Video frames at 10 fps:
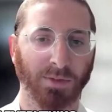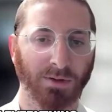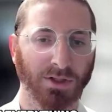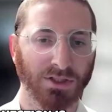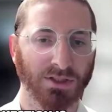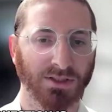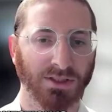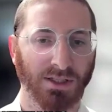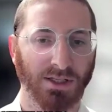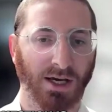My question is,
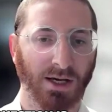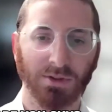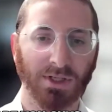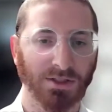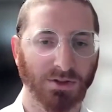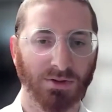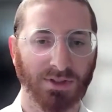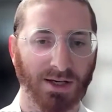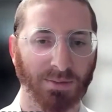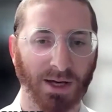how are you guys so on
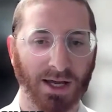top?